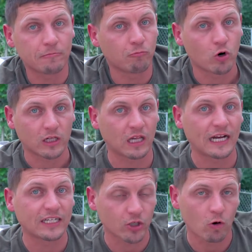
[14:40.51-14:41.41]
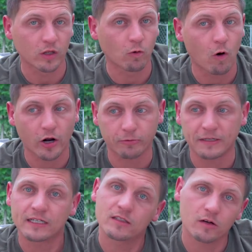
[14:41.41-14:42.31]
more inclined to go in the water
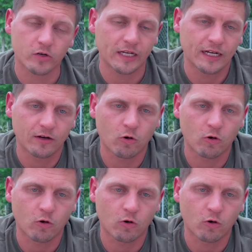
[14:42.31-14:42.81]
because they're in it.